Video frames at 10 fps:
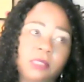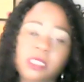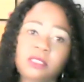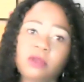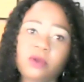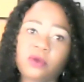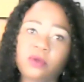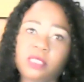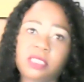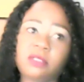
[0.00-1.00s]
It's not
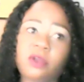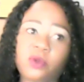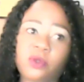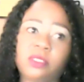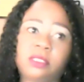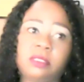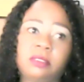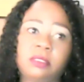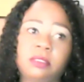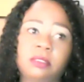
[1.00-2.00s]
good. It's not good.
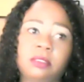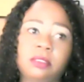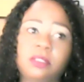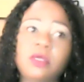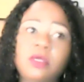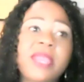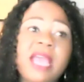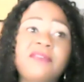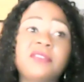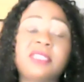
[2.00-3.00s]
So we
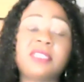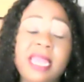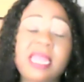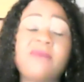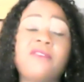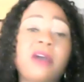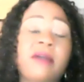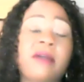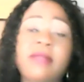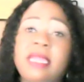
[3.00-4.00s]
have to stand up for
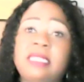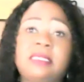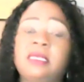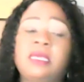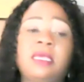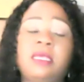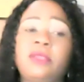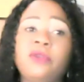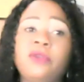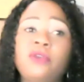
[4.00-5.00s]
our rights.
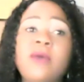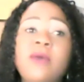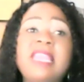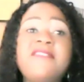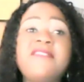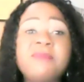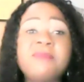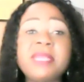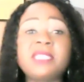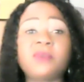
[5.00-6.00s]
You know what? If it
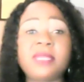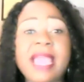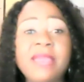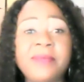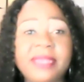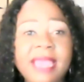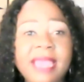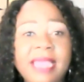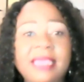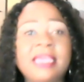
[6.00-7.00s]
means we die, we
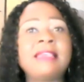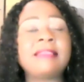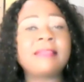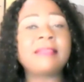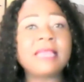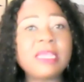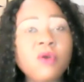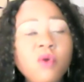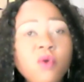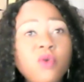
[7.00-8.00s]
die.
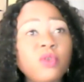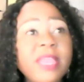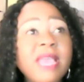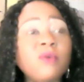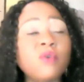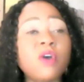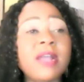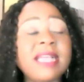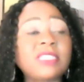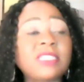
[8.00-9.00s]

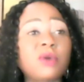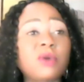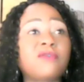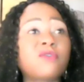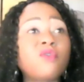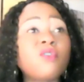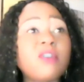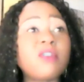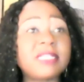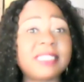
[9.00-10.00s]
August 12,
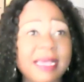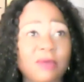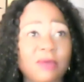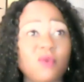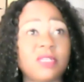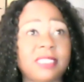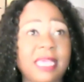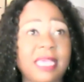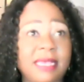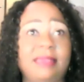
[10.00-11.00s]

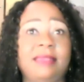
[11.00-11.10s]
kukosa.